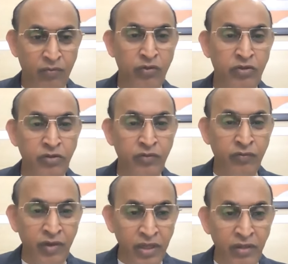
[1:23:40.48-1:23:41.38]
which is
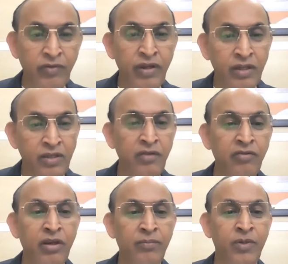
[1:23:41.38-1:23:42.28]
very, very
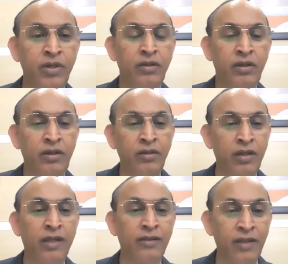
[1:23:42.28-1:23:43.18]
developed in
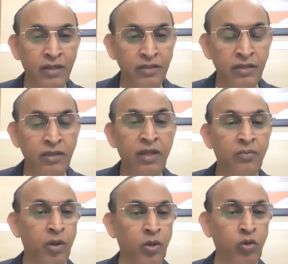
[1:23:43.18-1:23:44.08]
cantharis, like
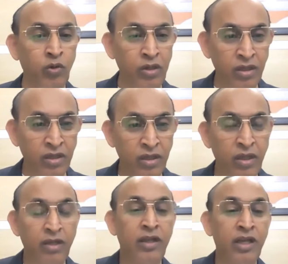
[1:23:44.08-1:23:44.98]
mercury,
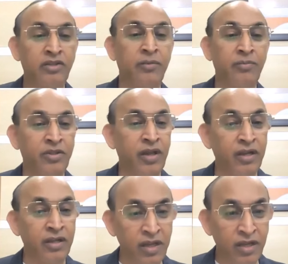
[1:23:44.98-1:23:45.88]
like
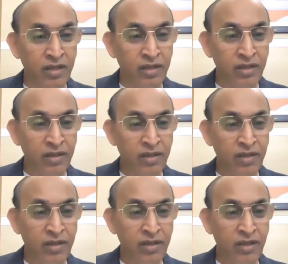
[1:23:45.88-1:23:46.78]
staphysagria,
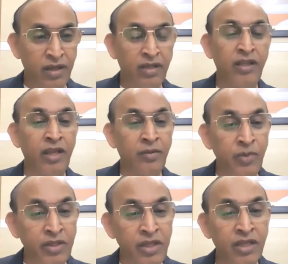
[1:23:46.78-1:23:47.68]
and like
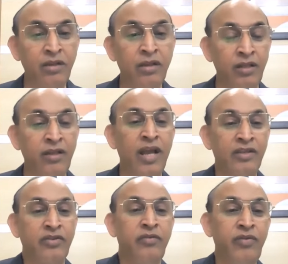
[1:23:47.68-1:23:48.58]
many other
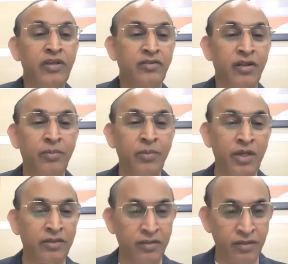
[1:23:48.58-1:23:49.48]
lascivious
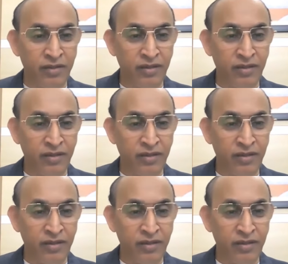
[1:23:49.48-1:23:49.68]
remedies.